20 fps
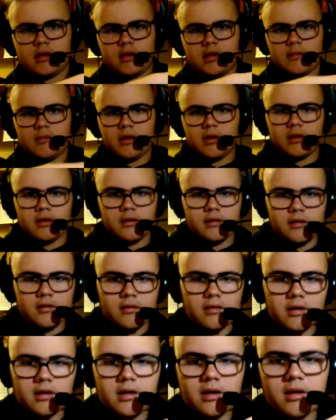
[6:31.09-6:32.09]
I mean, you
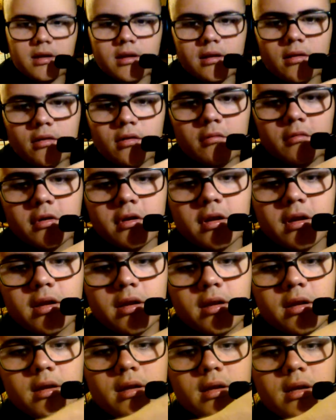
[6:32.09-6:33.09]
can almost
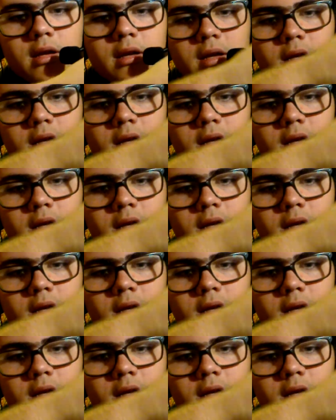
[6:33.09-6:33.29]
kind of